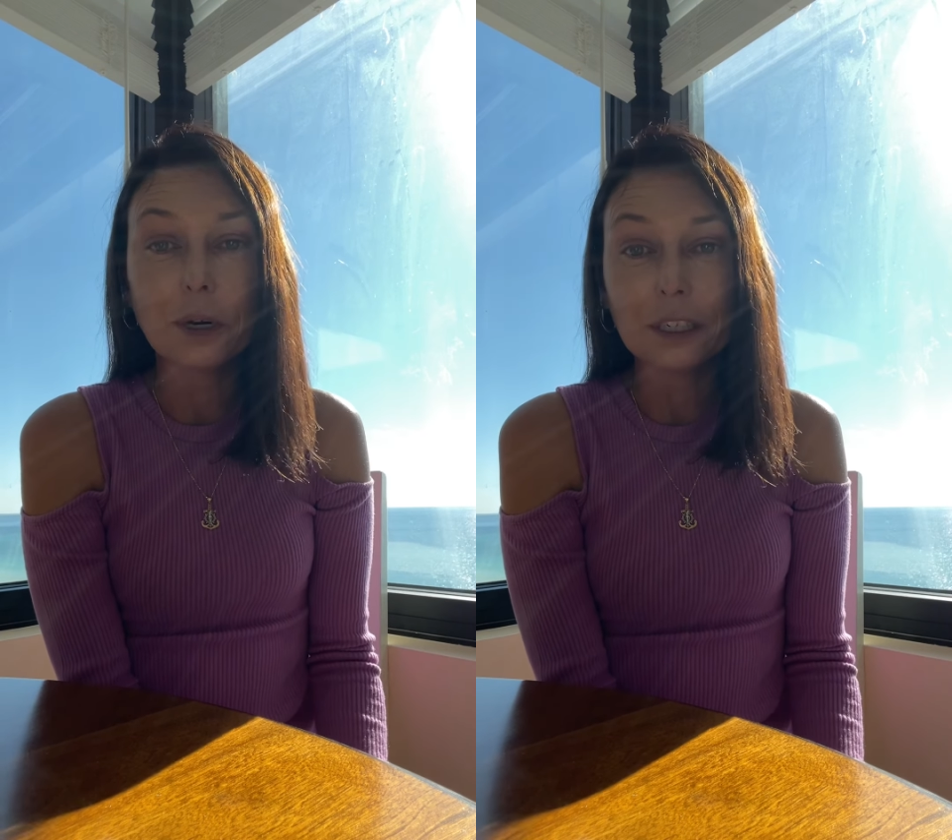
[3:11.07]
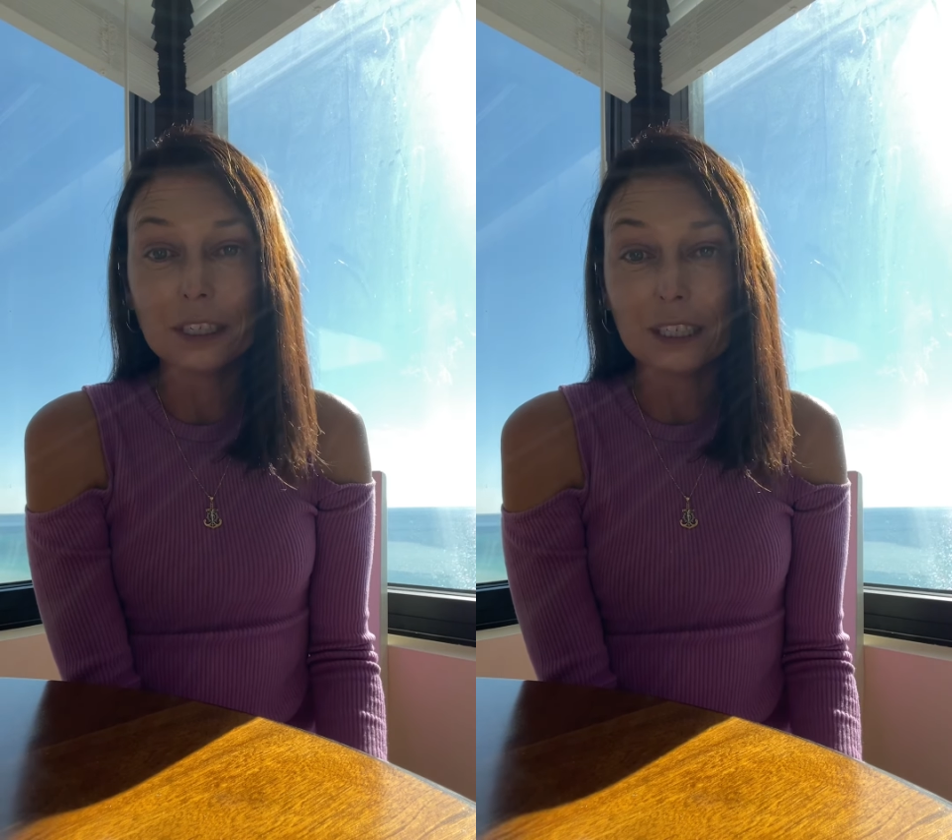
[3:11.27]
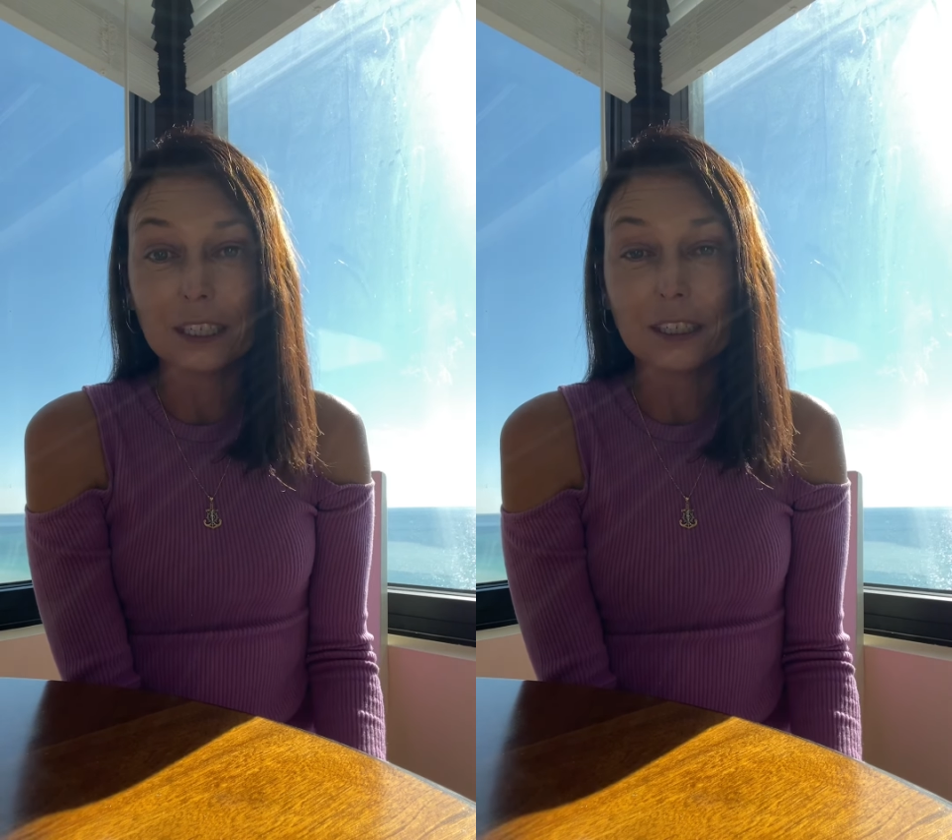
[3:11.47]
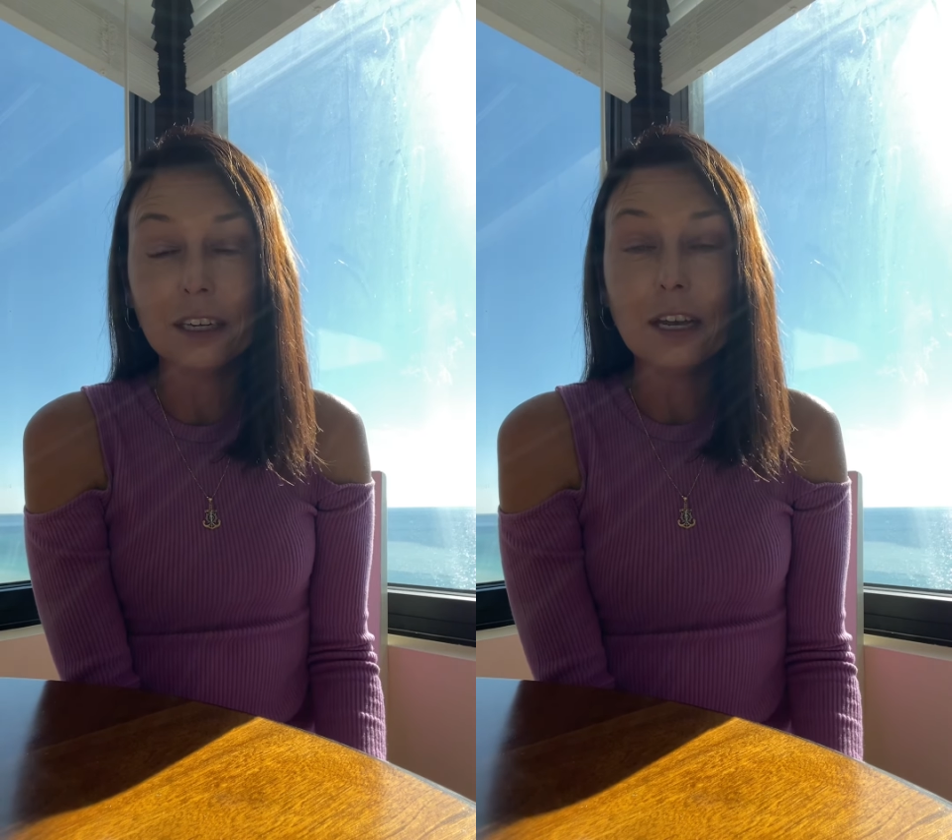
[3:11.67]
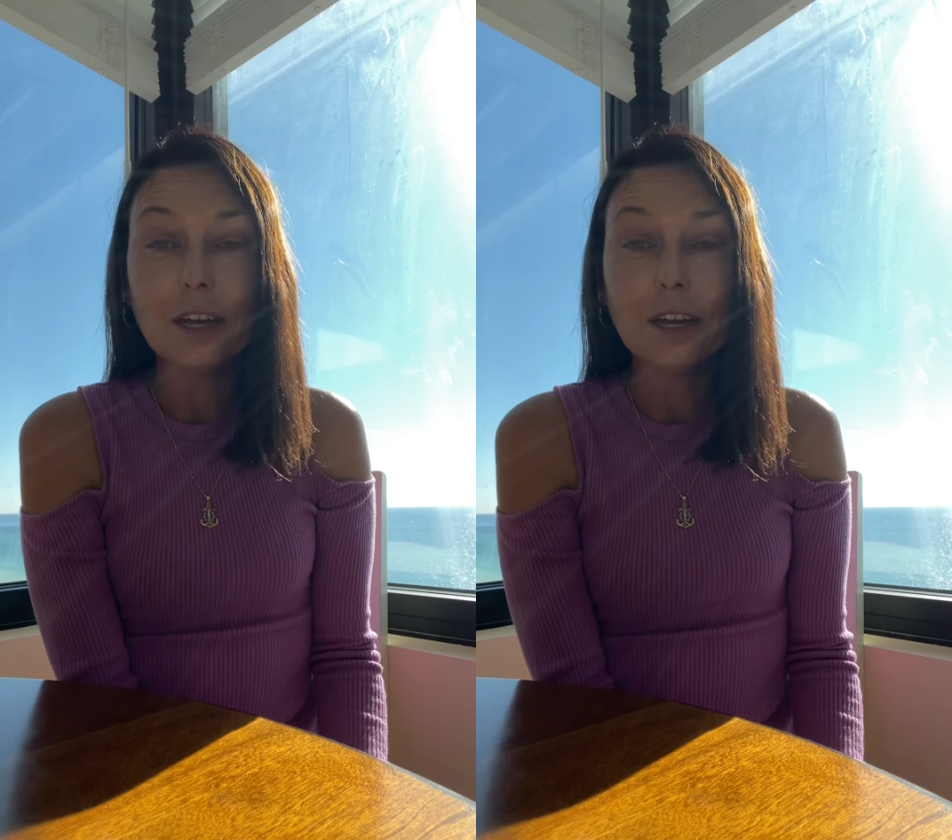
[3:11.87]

per year